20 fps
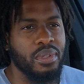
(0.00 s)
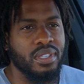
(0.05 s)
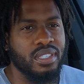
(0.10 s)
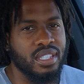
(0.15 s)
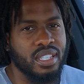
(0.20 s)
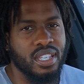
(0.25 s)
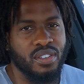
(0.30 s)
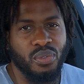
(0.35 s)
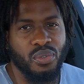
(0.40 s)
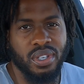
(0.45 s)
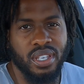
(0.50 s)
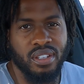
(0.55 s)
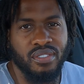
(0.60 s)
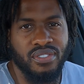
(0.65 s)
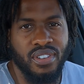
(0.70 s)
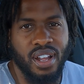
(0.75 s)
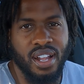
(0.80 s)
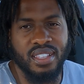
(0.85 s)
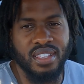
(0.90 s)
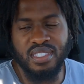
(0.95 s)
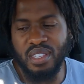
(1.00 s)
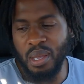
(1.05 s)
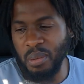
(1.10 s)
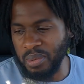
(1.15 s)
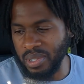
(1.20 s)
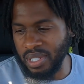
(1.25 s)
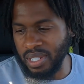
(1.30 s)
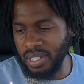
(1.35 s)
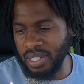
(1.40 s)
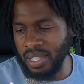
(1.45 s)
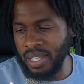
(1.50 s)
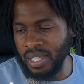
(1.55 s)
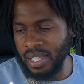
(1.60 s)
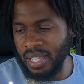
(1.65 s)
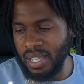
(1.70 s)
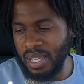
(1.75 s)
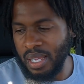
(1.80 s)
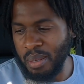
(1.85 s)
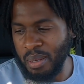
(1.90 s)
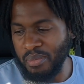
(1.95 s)
and see if we can find something
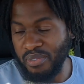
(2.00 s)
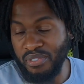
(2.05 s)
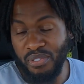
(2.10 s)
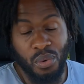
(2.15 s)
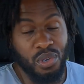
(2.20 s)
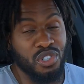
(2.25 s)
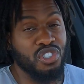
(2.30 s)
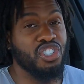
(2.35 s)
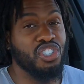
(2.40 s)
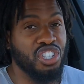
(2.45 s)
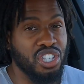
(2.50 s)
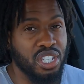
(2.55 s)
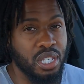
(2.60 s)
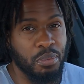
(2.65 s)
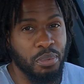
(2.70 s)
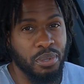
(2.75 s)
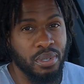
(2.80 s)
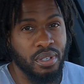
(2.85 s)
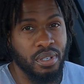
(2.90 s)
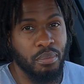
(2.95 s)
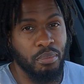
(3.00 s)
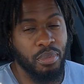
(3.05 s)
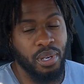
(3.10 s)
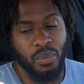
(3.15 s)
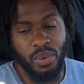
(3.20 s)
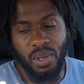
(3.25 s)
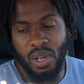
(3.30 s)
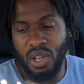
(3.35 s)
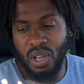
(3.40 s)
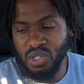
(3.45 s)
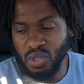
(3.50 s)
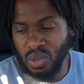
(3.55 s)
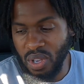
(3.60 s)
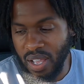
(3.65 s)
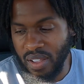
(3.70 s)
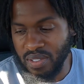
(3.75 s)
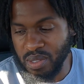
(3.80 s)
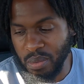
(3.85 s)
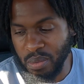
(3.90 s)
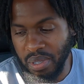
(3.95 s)
for cheap. But we also
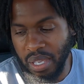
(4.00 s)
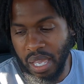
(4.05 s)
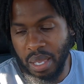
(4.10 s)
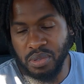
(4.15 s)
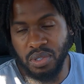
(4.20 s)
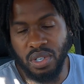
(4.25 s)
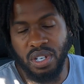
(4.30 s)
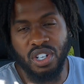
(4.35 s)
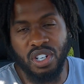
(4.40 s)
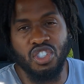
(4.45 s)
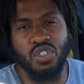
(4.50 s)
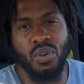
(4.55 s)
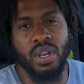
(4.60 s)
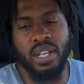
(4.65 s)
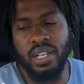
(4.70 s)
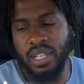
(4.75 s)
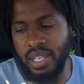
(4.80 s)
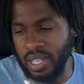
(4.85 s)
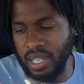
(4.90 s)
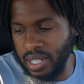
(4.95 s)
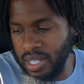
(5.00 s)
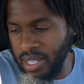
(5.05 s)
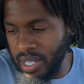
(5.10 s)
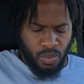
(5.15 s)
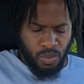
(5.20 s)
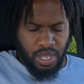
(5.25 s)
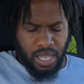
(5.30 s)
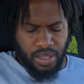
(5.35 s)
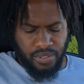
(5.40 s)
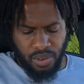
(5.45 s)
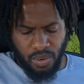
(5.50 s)
have some games we're gonna trade in. We have